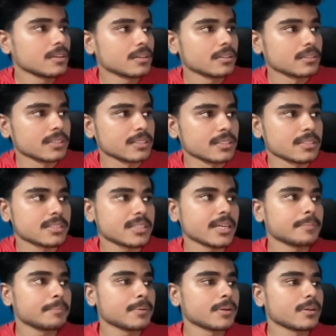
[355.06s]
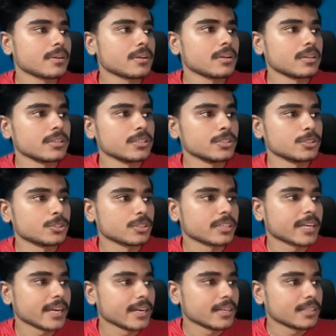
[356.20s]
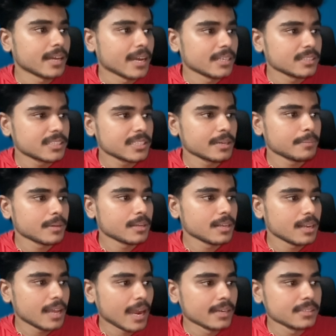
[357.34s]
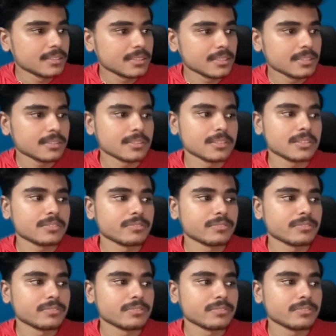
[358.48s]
this step, you should get the HTML and CSS,